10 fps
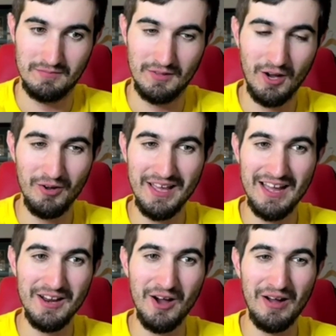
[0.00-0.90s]
Oh yeah,
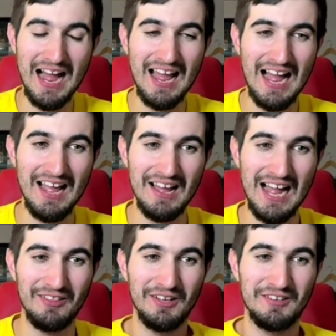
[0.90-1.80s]
no,
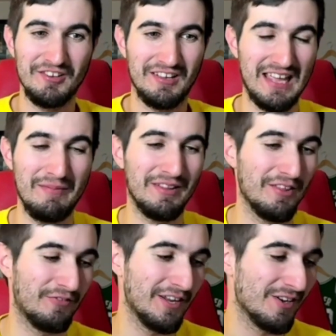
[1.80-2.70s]
I legit came in this
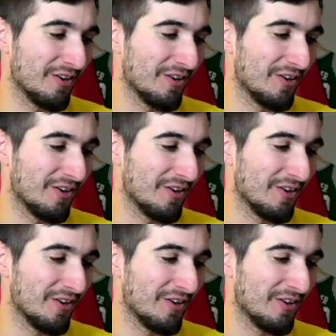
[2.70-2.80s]
video.